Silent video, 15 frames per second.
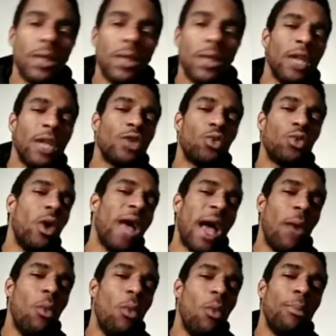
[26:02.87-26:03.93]

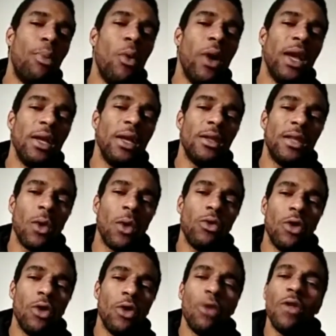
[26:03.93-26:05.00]
at one point there will
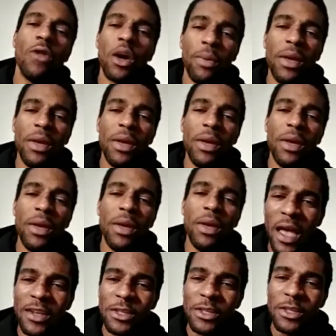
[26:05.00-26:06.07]
no longer be Batman,
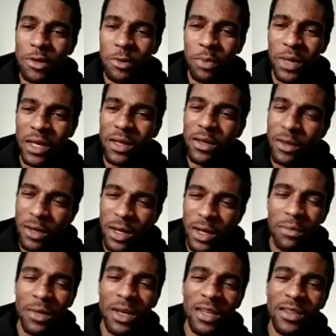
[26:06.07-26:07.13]
so to speak. You know what I
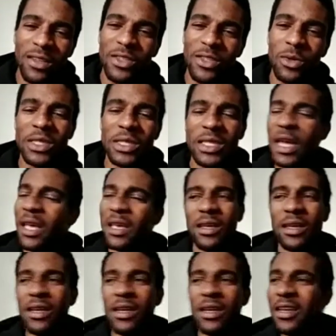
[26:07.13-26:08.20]
mean? So it's like,
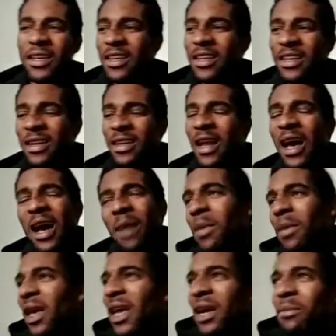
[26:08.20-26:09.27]
nah,
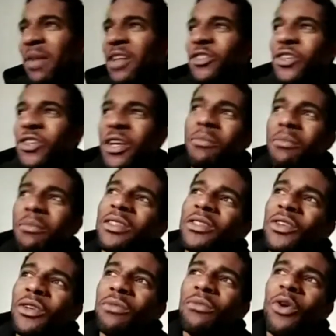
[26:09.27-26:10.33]
man, I'm not trying to miss
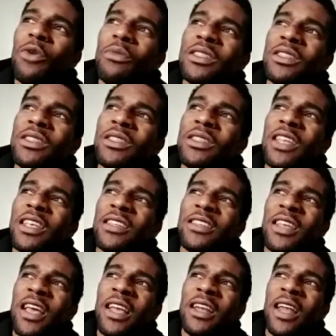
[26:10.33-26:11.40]
certain moments and
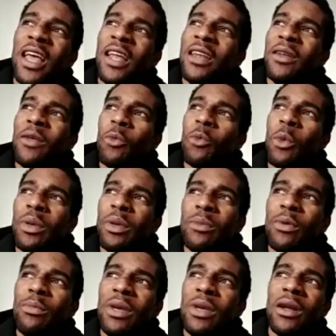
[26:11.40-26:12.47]
when
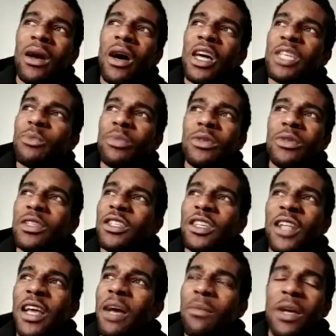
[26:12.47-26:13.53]
people be in the hospital and shit,
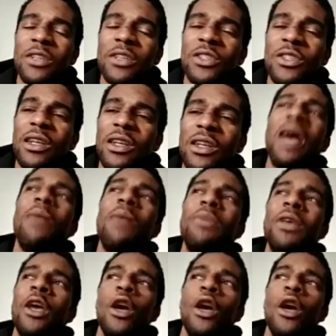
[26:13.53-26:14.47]
like I'm not trying to not be,